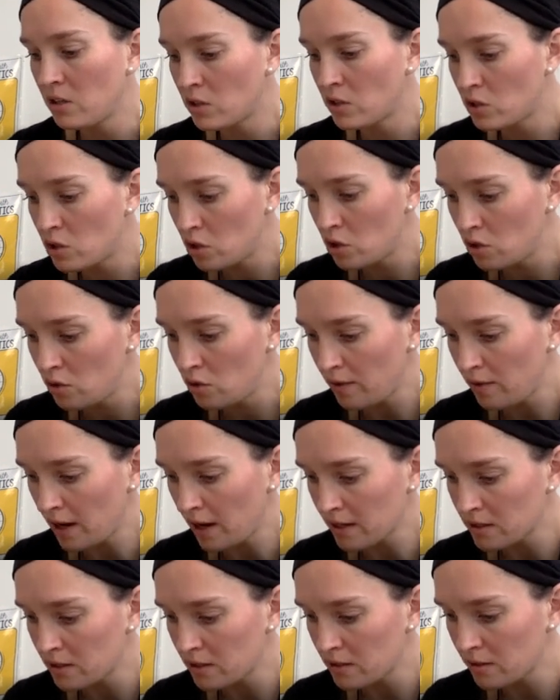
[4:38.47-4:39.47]
2
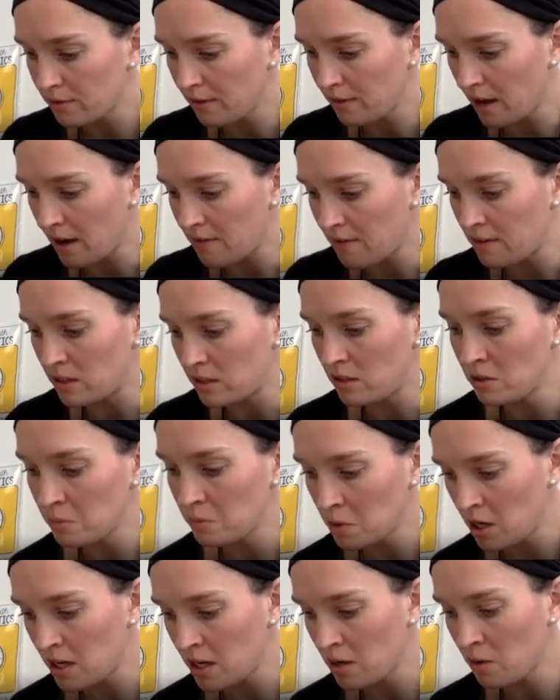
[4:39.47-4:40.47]
factors of 5 in the
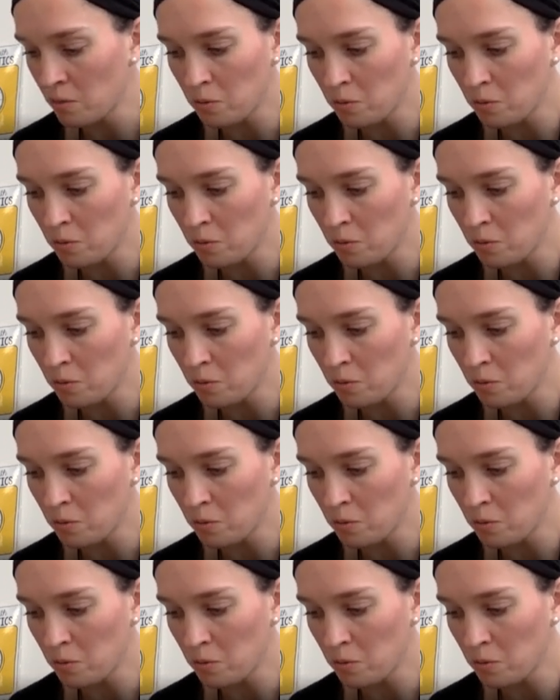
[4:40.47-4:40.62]
numerator,